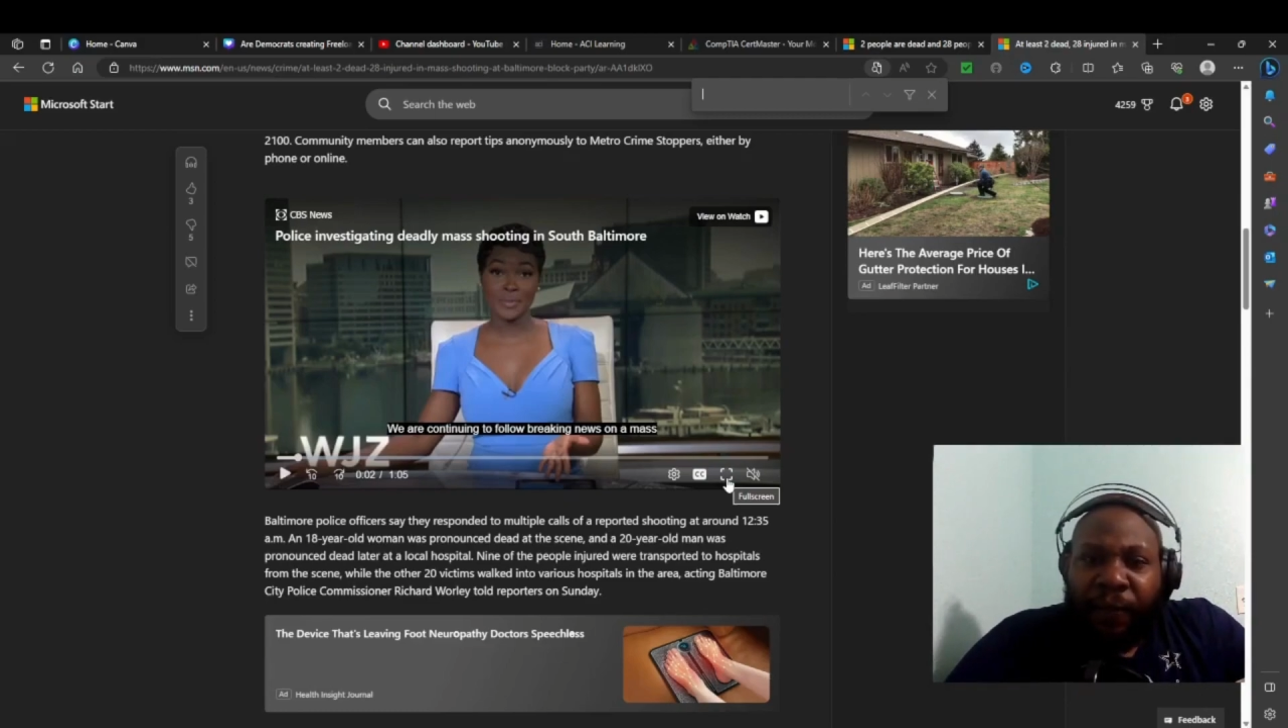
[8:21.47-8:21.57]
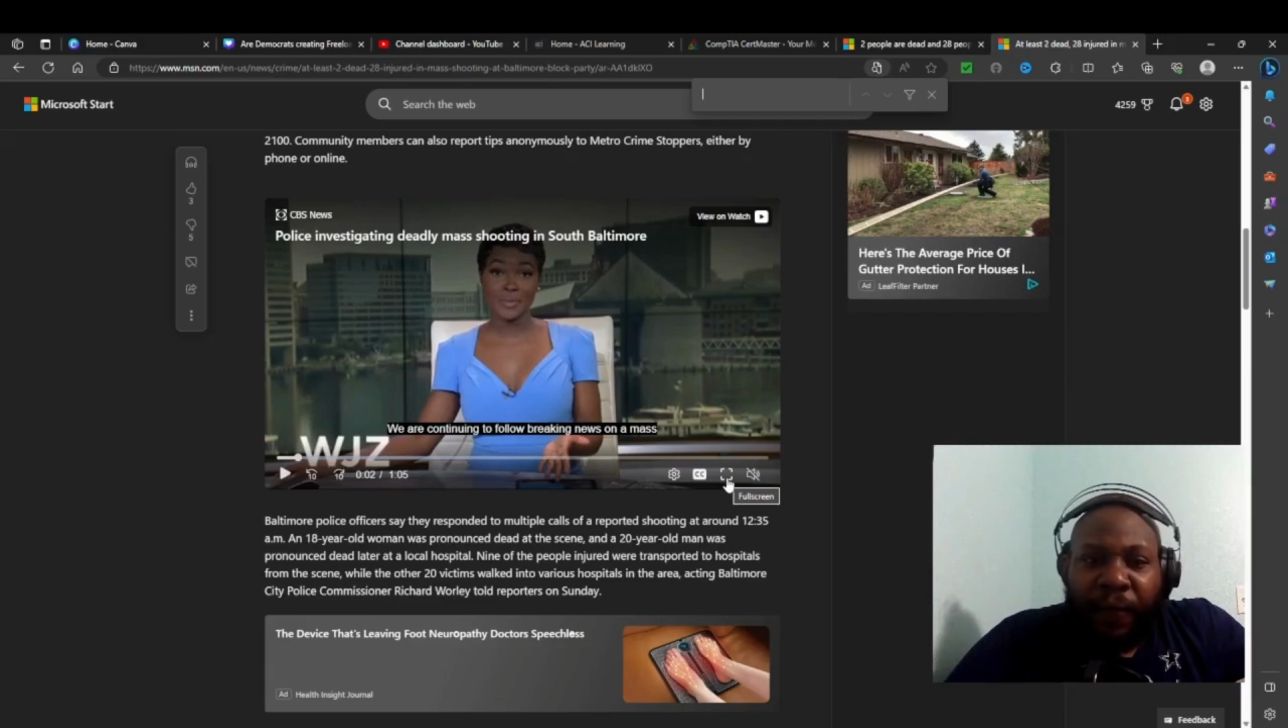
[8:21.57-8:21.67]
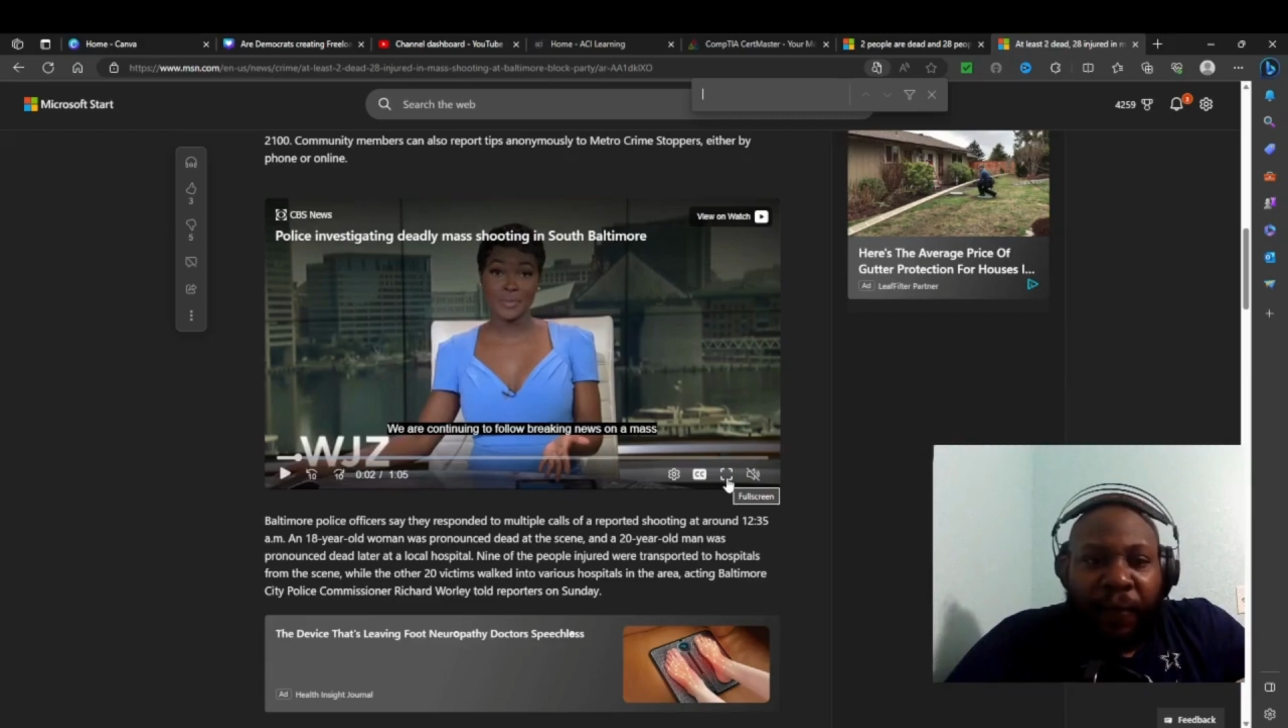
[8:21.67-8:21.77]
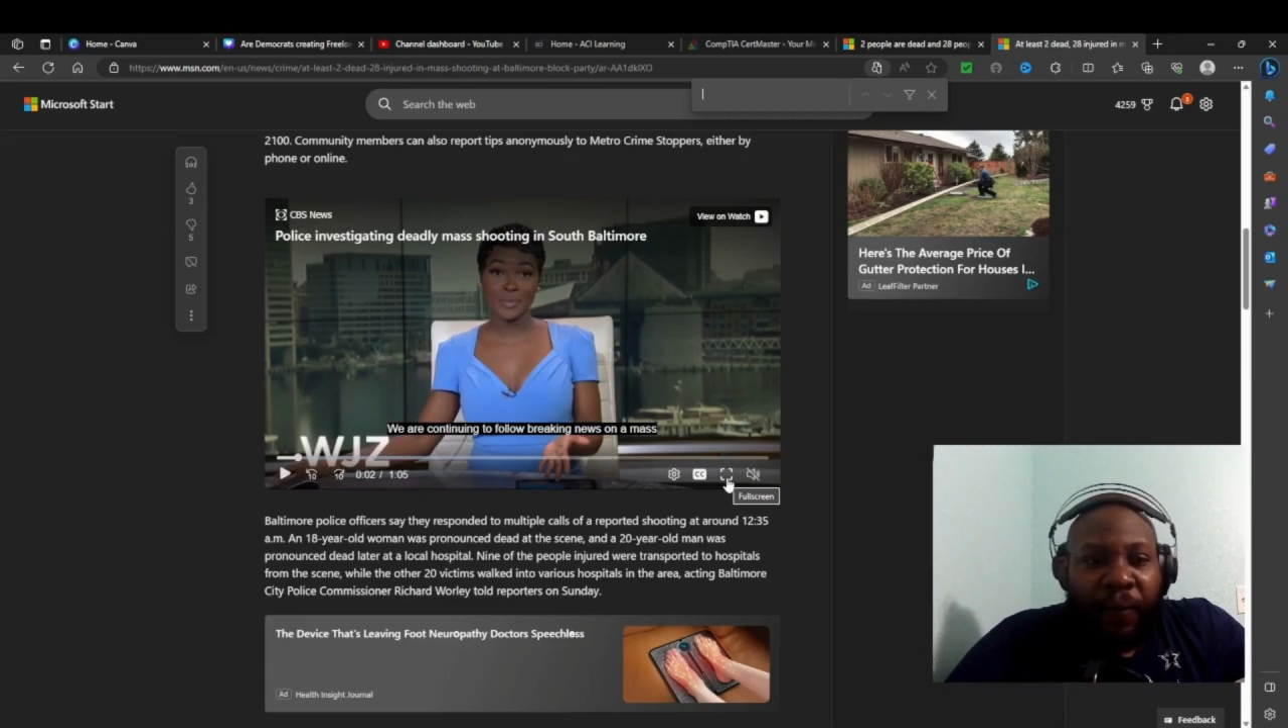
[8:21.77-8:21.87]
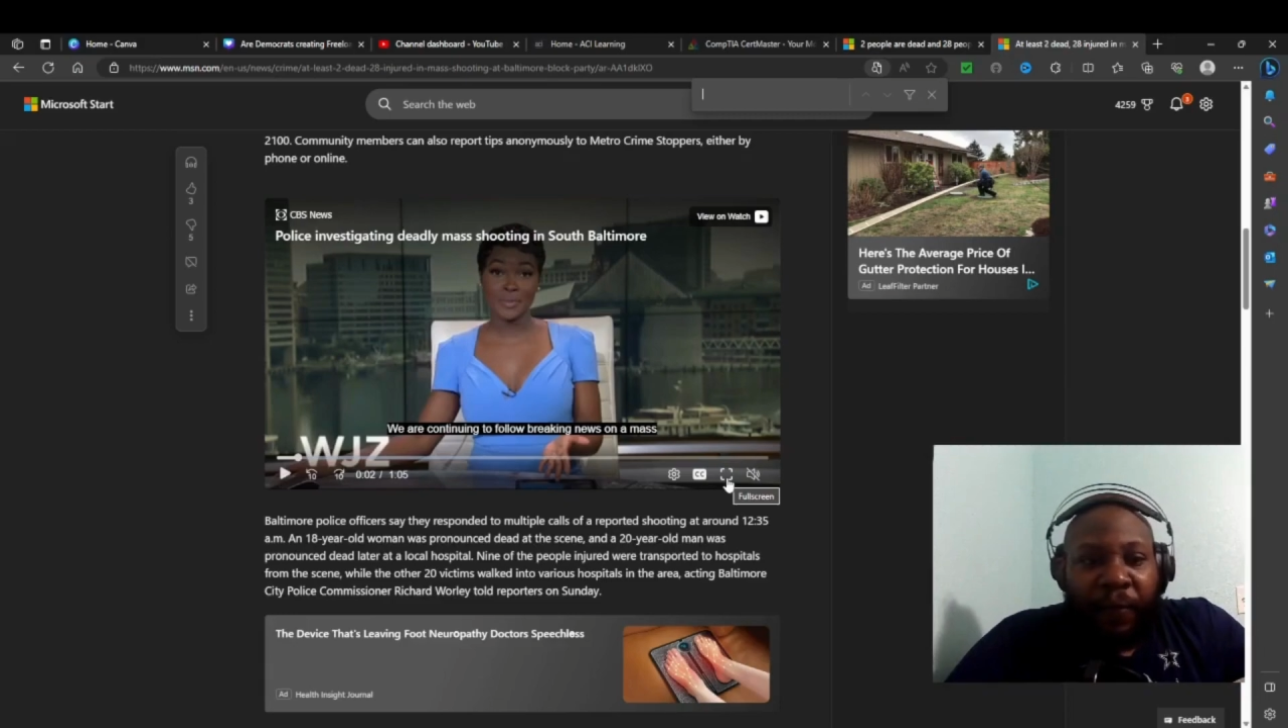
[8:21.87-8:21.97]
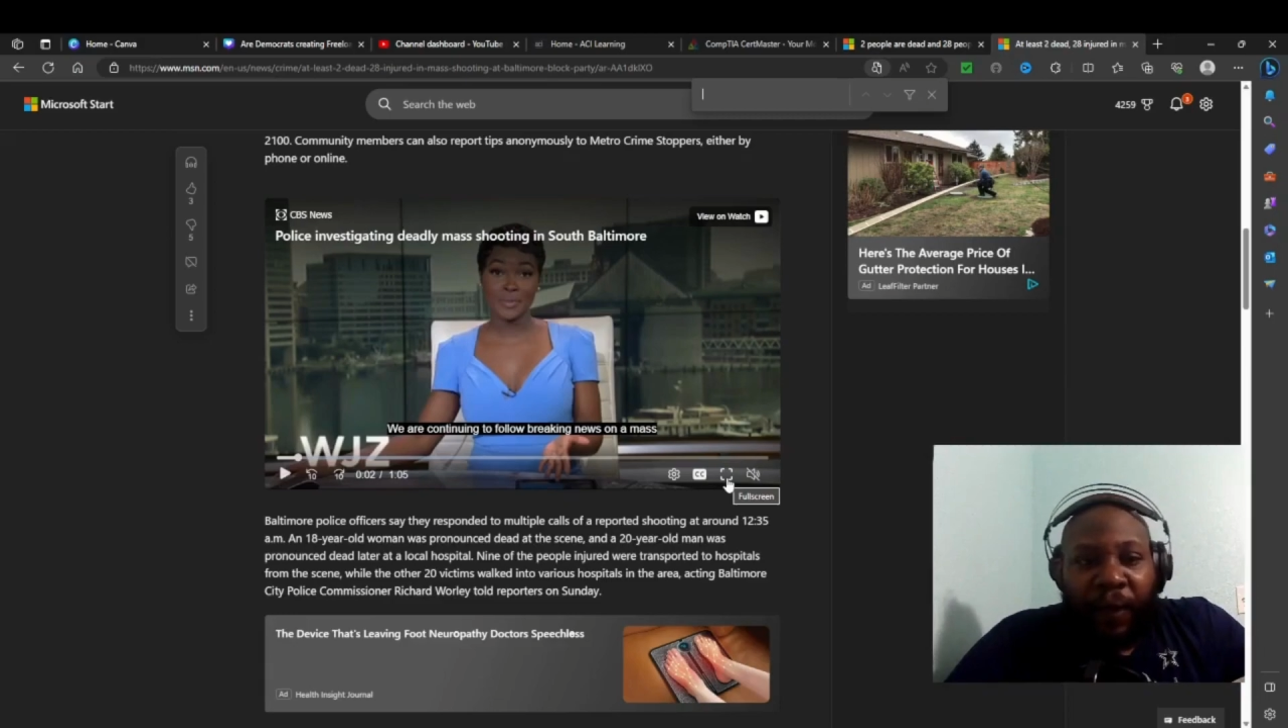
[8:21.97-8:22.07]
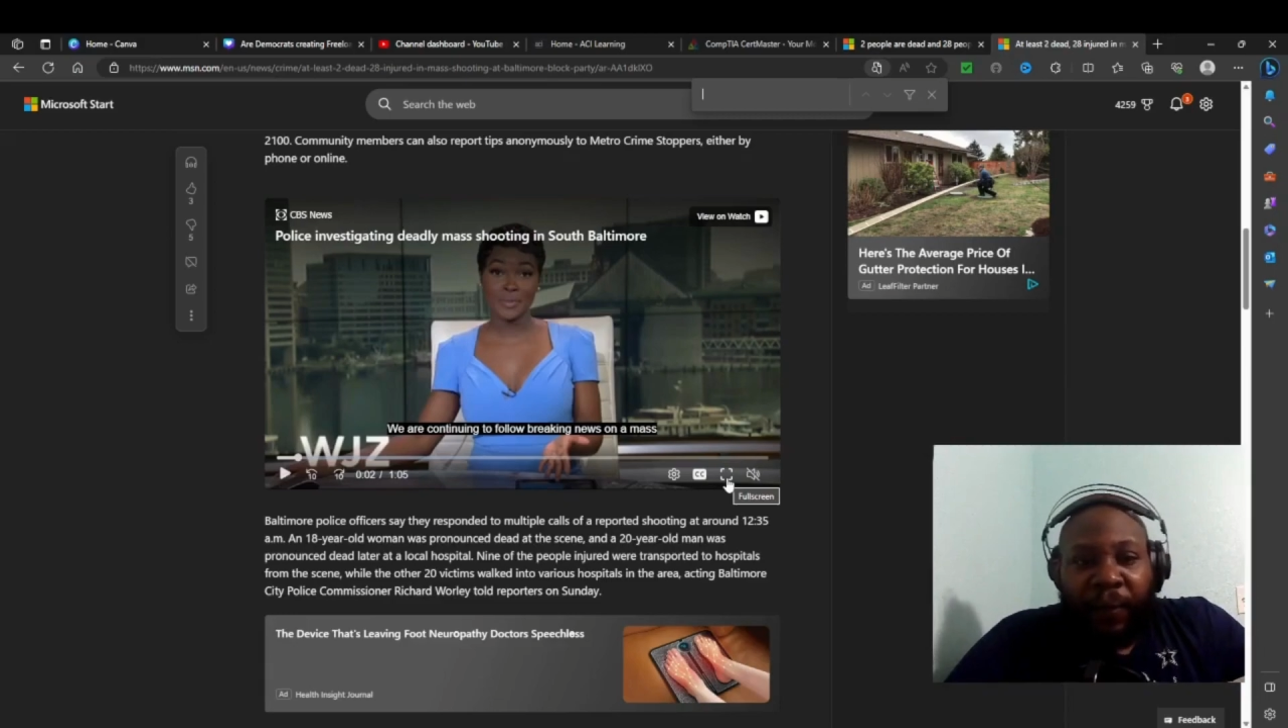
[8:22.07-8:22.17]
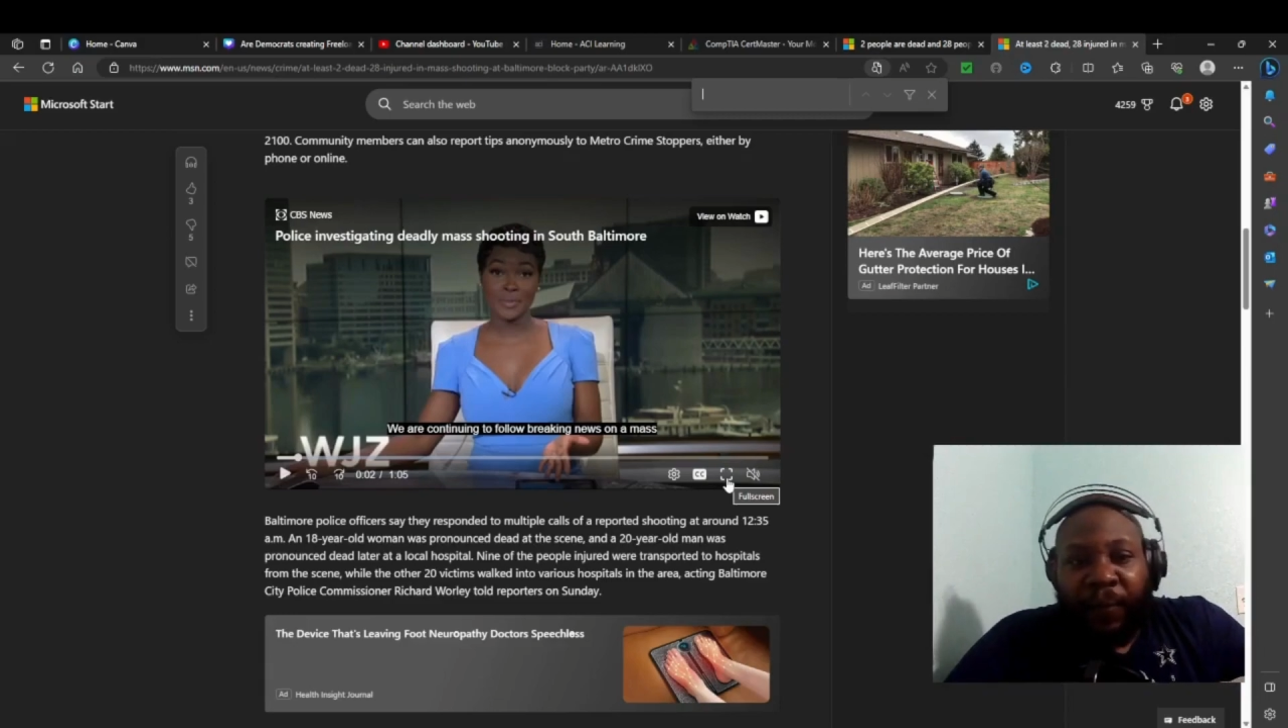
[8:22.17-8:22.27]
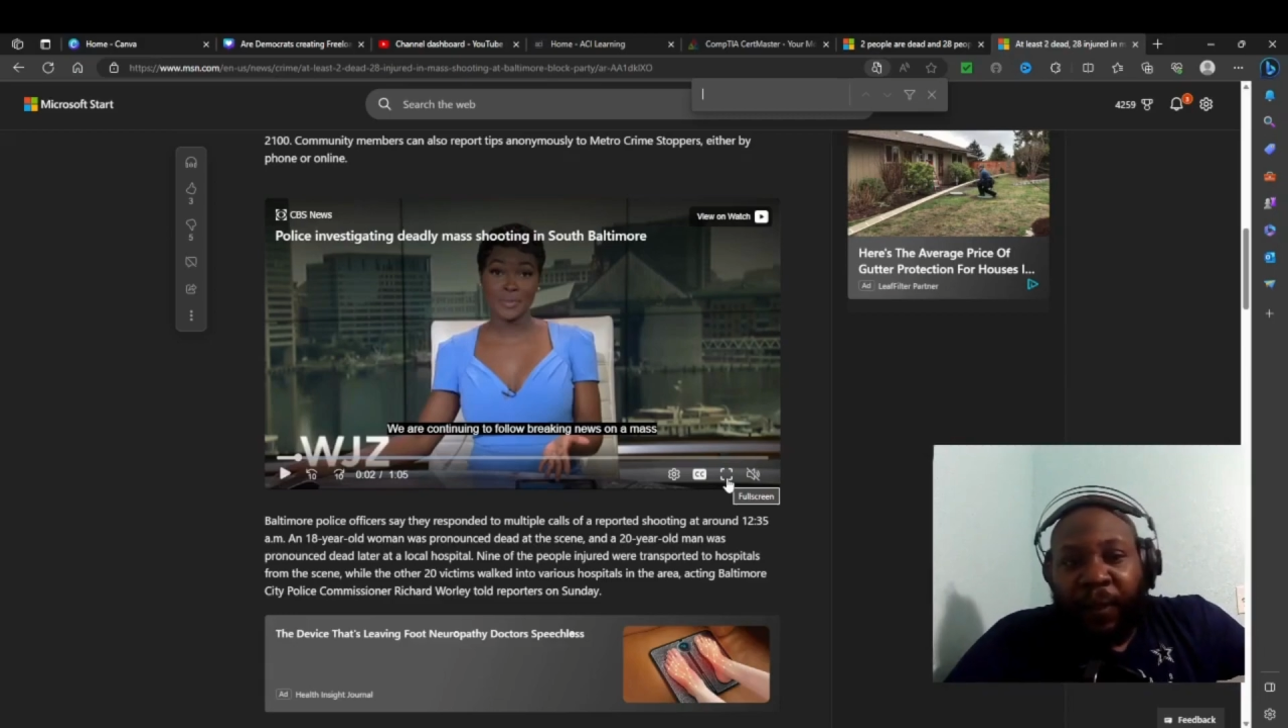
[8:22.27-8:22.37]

we're